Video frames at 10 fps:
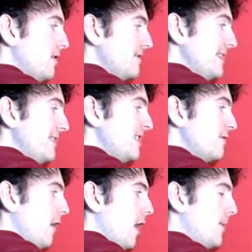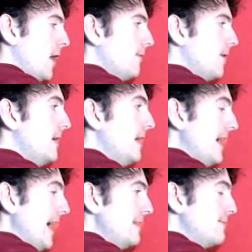We got Disney Squad apart from,
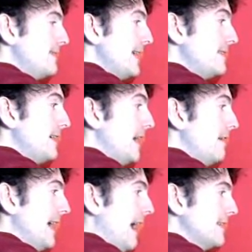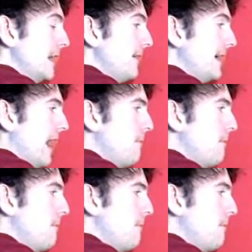here's when Disneyland Hotel's going to